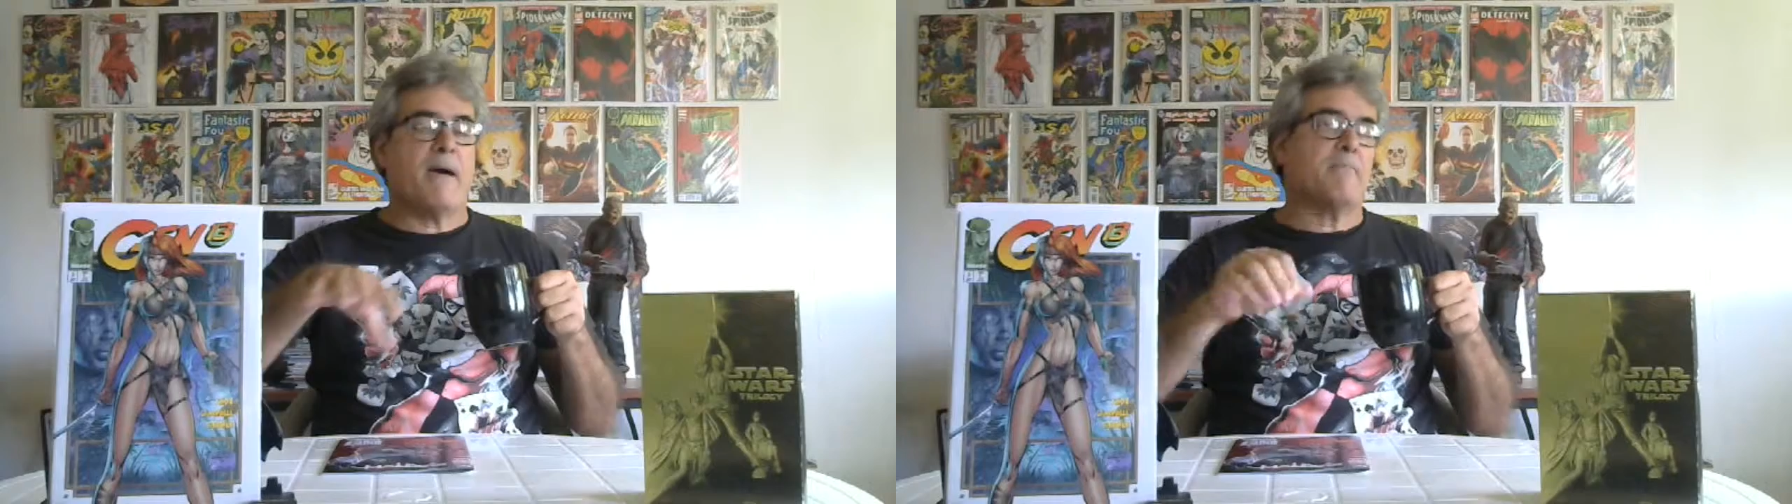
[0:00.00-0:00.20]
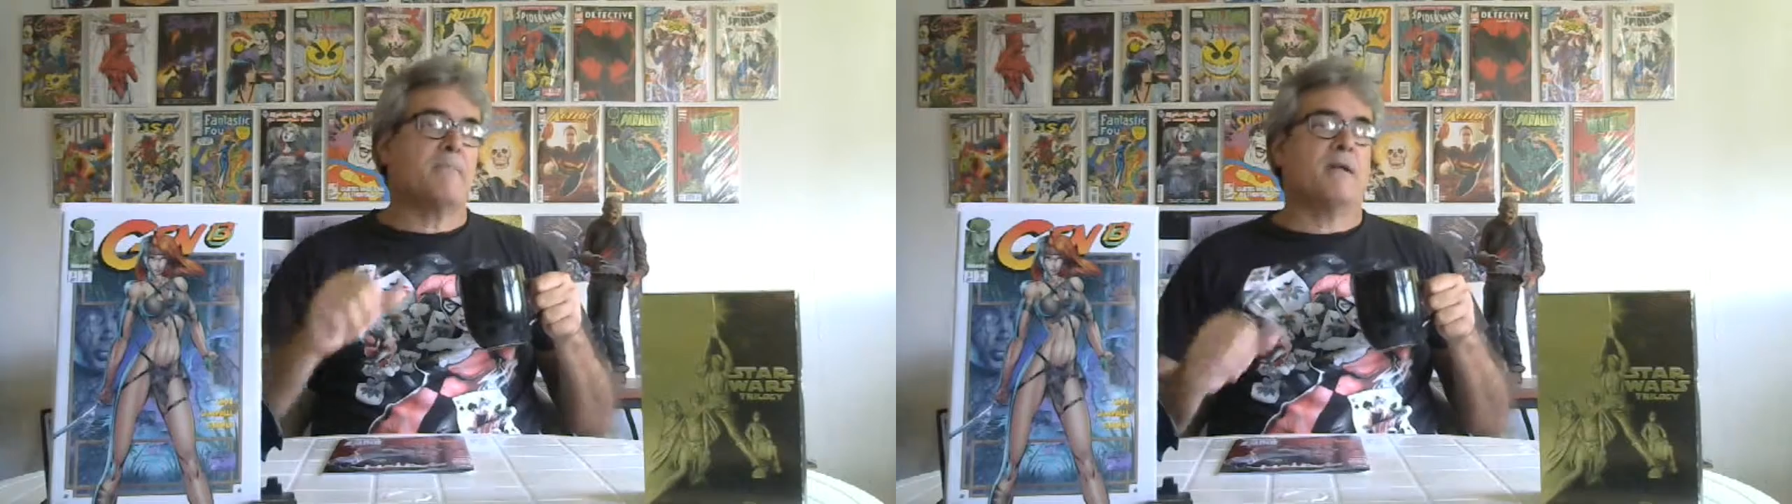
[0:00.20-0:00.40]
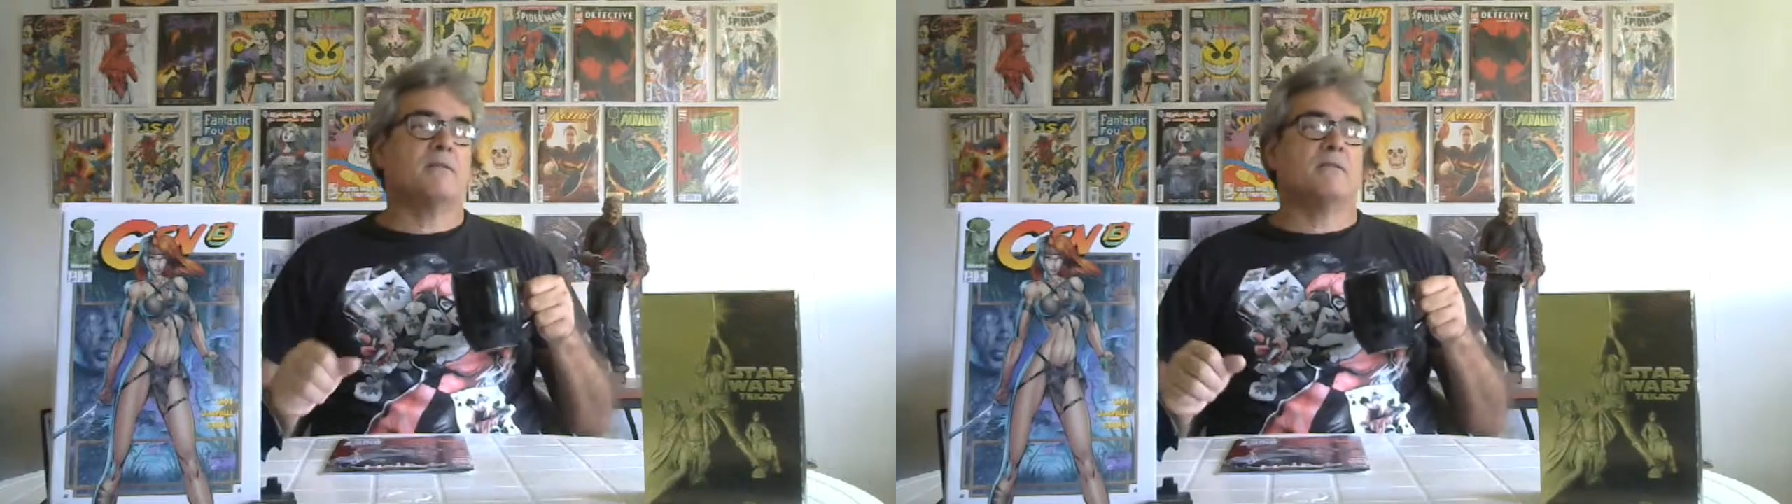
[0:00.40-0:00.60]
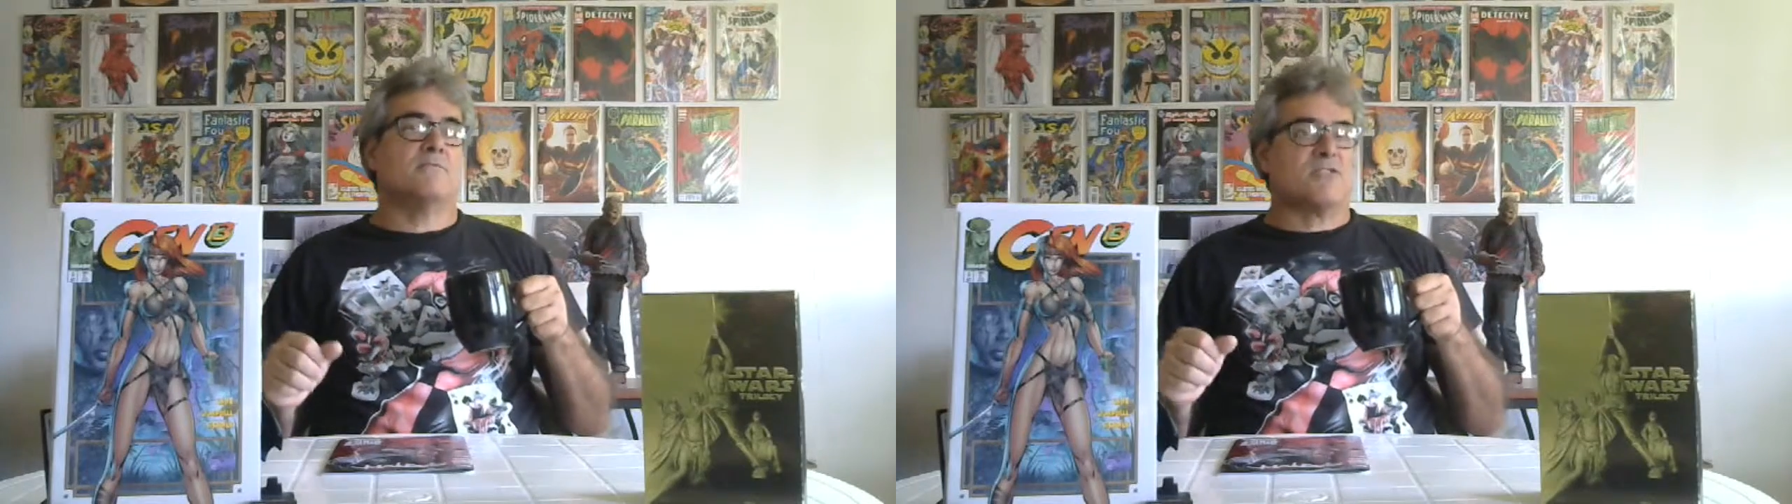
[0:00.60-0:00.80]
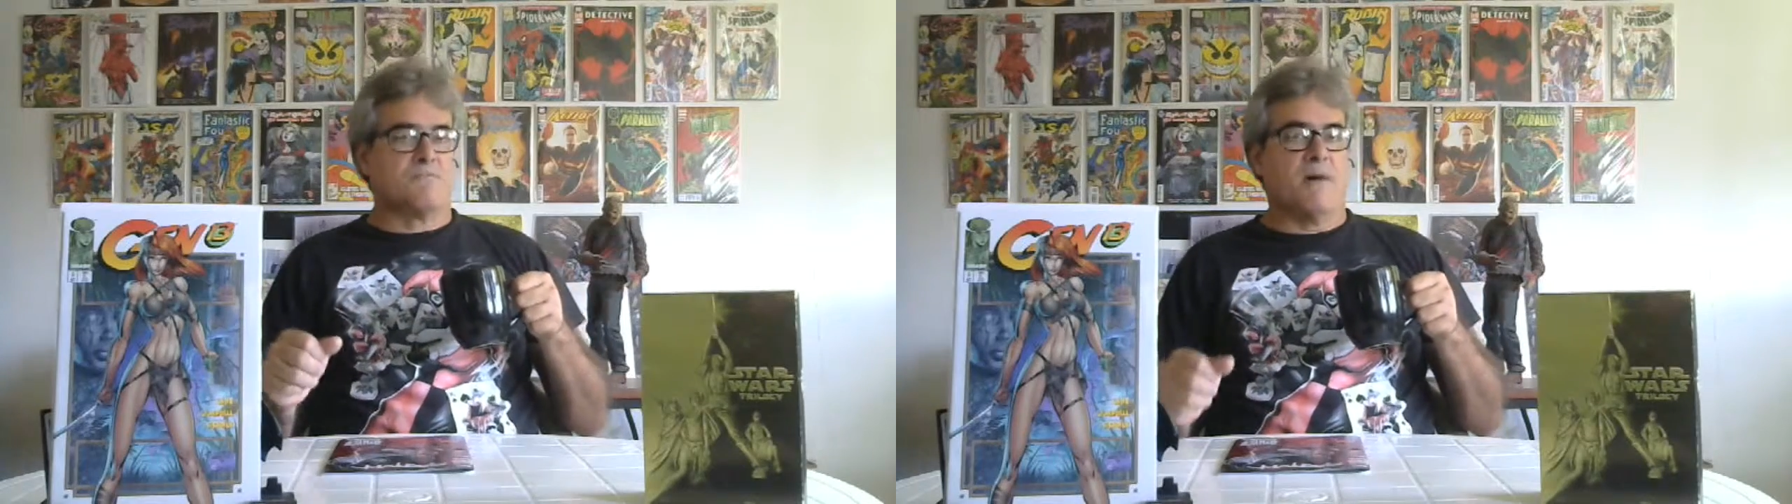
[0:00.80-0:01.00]
Batman
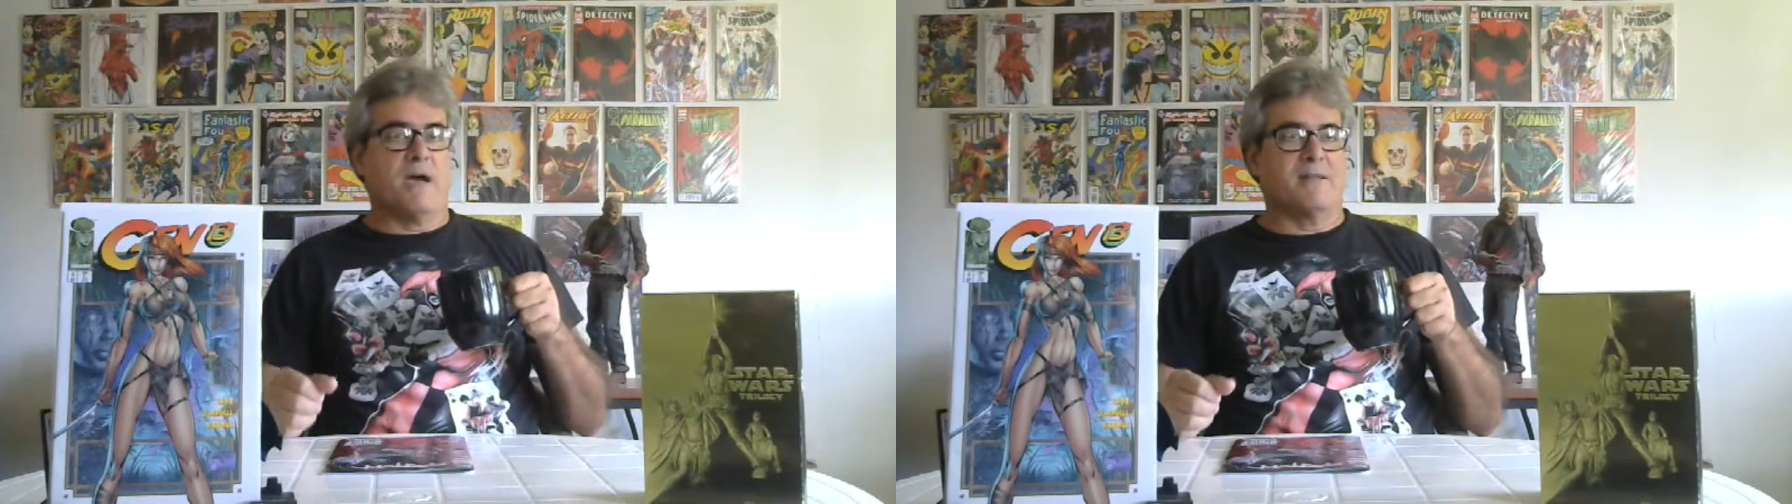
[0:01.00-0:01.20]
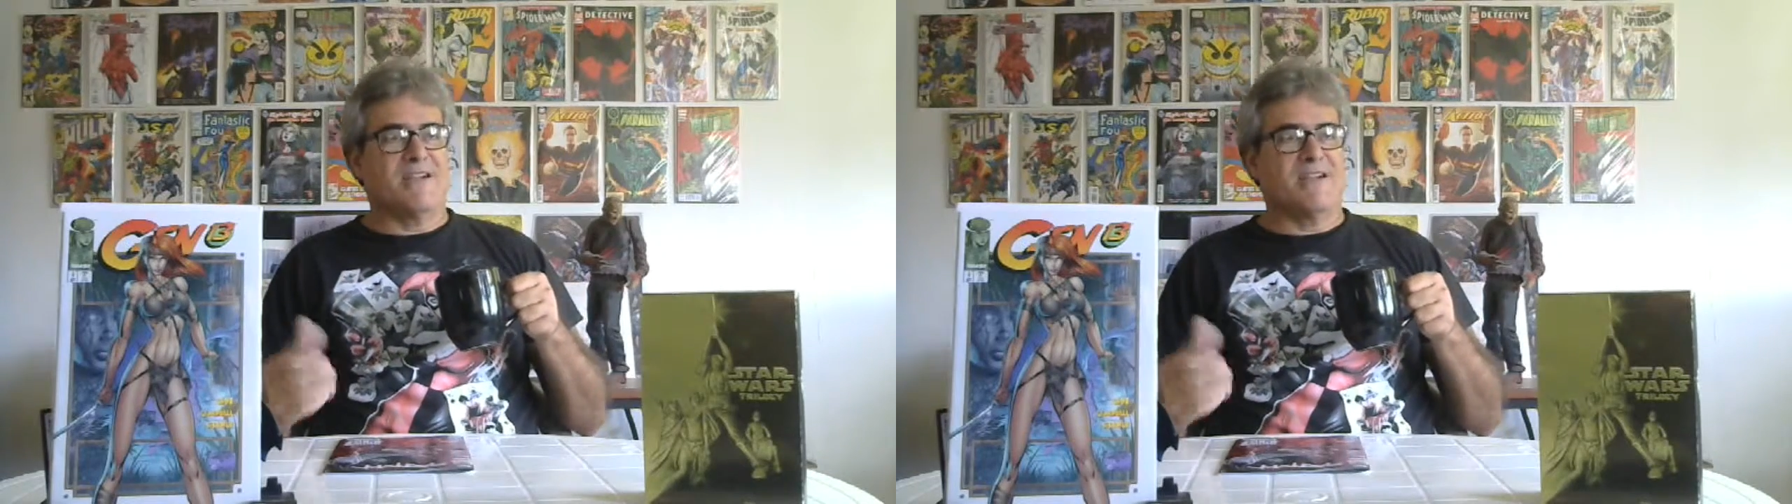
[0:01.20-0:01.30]
smile.